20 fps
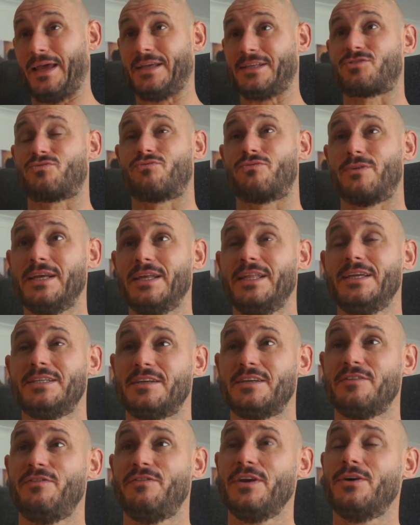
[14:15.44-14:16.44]
it's really
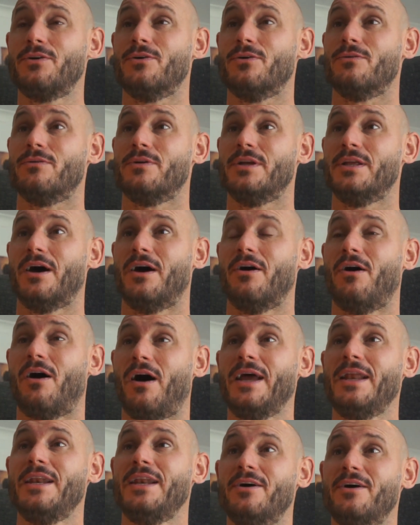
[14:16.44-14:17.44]
difficult. You know,
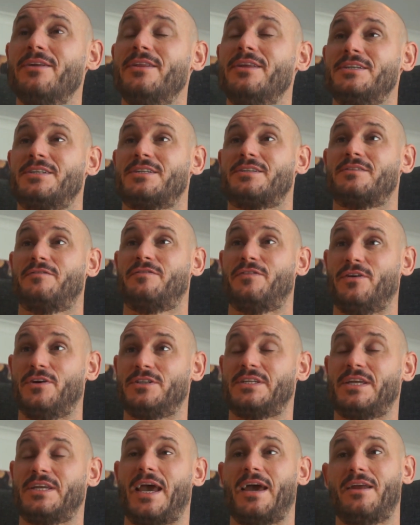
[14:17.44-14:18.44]
I know this
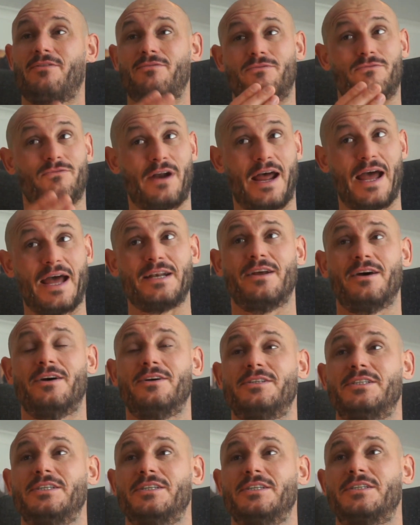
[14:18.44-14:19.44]
firsthand. Rad
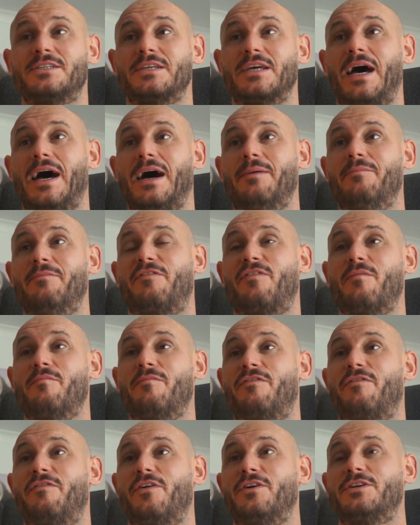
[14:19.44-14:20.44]
knows this
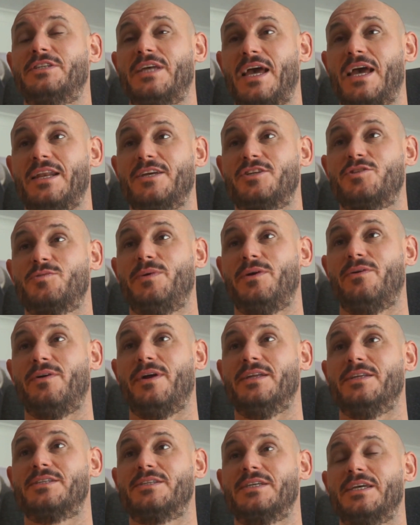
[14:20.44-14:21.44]
from firsthand
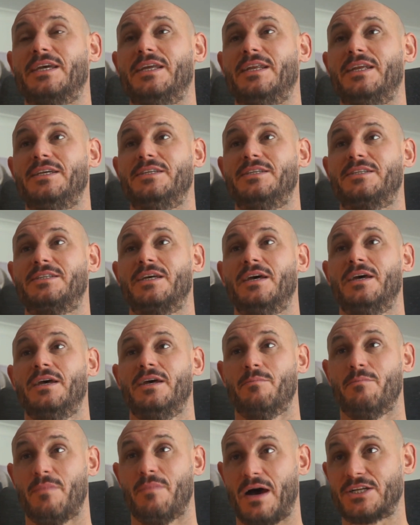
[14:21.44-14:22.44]
experience in his
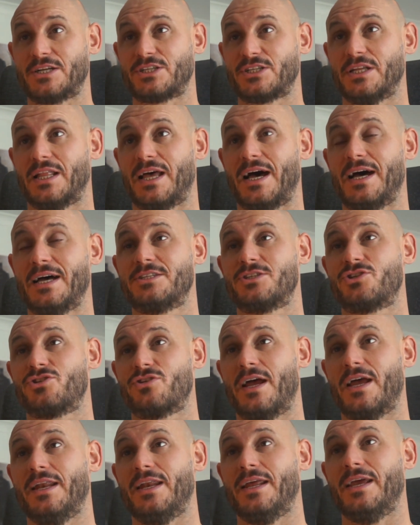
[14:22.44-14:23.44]
martial arts
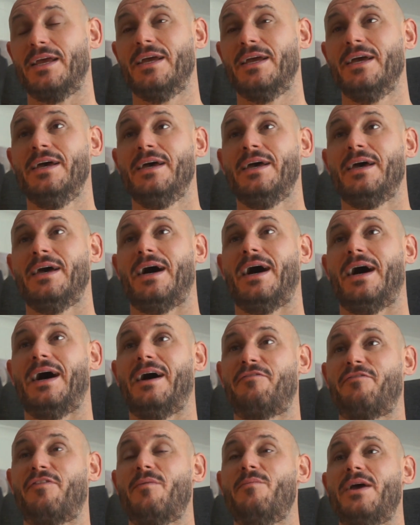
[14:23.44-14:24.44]
training.
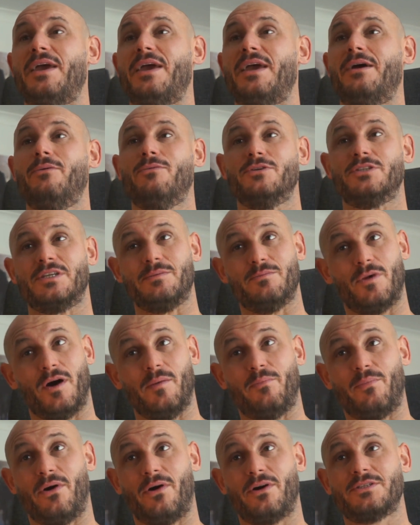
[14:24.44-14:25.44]
For me, it was in
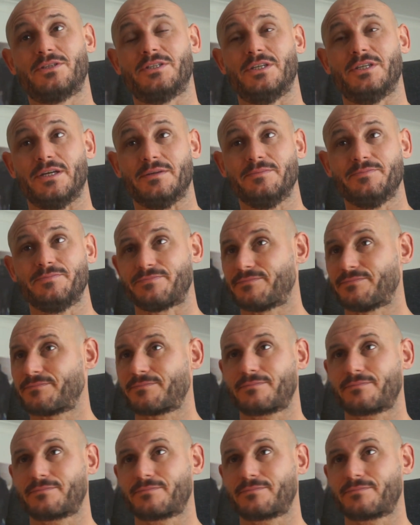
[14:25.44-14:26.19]
my boxing.